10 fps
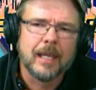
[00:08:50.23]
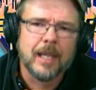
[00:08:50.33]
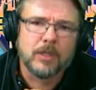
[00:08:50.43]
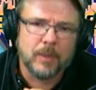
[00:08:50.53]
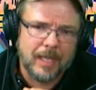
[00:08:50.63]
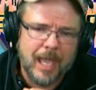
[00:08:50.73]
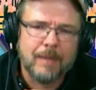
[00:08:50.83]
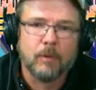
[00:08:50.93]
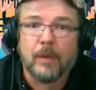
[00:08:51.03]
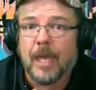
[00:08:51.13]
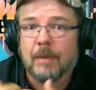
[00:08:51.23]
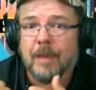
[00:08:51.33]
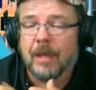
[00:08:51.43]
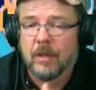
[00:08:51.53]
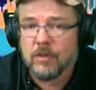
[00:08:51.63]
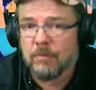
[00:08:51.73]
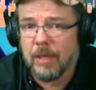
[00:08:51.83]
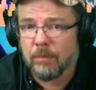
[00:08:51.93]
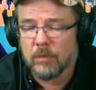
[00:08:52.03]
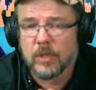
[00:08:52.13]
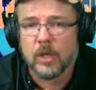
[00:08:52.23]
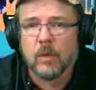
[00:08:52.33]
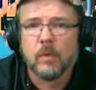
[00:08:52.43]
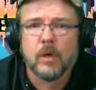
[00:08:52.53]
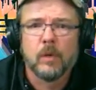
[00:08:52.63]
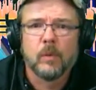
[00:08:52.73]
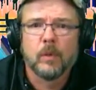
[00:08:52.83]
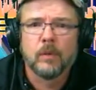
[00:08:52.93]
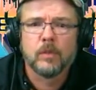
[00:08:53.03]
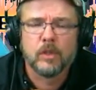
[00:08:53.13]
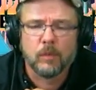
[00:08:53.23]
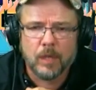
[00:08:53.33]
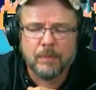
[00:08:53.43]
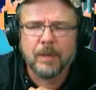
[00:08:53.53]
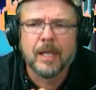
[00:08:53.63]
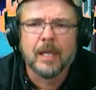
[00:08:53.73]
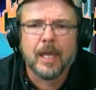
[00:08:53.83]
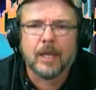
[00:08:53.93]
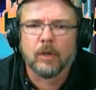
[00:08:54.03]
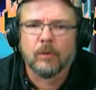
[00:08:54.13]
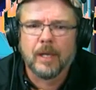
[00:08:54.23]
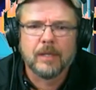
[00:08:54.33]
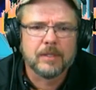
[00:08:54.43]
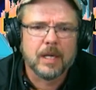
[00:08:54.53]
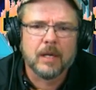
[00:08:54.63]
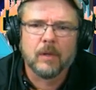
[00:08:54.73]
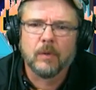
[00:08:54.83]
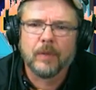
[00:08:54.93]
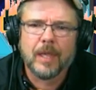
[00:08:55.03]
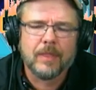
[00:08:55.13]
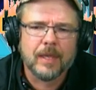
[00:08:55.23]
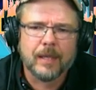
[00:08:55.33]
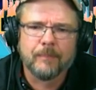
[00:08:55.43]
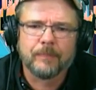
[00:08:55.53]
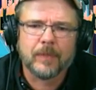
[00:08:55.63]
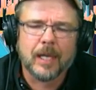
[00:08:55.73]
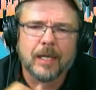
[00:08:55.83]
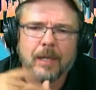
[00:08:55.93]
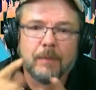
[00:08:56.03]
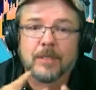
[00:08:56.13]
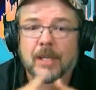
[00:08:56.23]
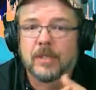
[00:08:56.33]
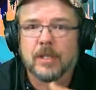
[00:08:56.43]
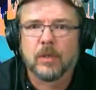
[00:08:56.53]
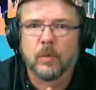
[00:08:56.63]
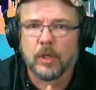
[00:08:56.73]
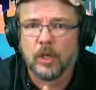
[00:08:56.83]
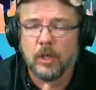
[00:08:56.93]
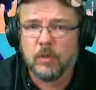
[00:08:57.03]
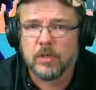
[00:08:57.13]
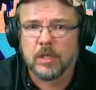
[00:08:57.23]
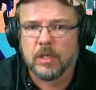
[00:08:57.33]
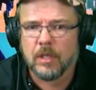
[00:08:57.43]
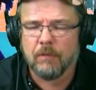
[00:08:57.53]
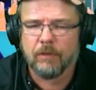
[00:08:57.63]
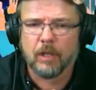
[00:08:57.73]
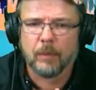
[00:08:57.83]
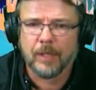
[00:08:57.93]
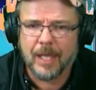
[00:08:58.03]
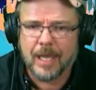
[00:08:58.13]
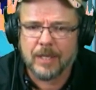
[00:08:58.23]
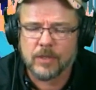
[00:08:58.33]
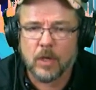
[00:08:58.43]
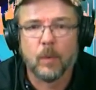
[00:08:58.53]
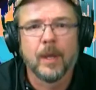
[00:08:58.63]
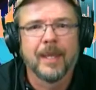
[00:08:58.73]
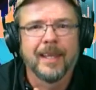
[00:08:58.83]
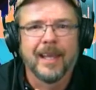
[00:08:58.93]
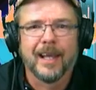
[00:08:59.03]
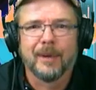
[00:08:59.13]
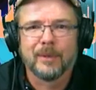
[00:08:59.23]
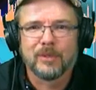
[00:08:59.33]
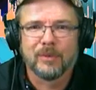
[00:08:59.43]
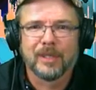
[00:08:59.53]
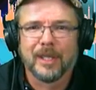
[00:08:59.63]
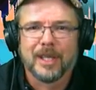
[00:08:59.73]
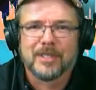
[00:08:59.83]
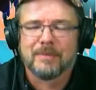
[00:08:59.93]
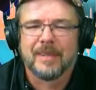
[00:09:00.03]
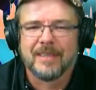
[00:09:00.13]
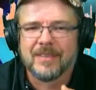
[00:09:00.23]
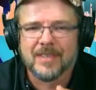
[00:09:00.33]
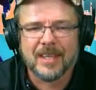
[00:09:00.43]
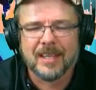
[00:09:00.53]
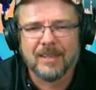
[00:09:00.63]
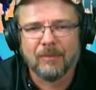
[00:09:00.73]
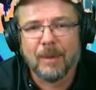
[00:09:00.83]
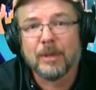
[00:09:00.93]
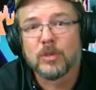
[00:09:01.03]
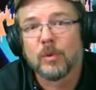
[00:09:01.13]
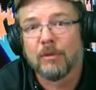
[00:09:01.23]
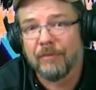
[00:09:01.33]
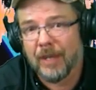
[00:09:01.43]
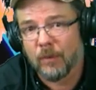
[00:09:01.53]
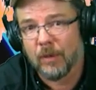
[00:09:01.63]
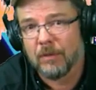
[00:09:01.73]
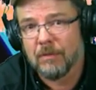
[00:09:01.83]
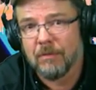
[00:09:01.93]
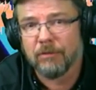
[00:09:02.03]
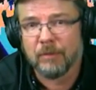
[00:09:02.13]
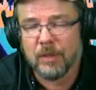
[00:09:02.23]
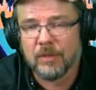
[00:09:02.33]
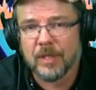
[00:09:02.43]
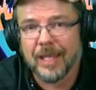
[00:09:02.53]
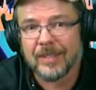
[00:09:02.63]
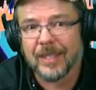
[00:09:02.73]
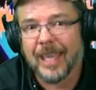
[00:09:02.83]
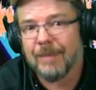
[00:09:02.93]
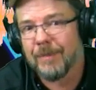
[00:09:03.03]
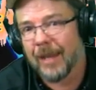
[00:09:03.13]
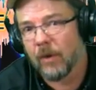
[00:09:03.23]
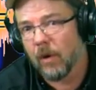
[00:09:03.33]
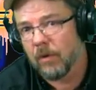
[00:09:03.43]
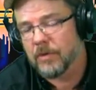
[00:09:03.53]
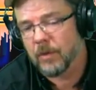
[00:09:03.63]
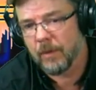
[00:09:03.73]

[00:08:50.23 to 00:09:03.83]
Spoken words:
And so he came, and we had about a dozen people or so who showed up, had a great all-day thing. He was actually going to Houston the following day. So what's really awesome is Rabbi Stuart Federer from Houston actually came down also.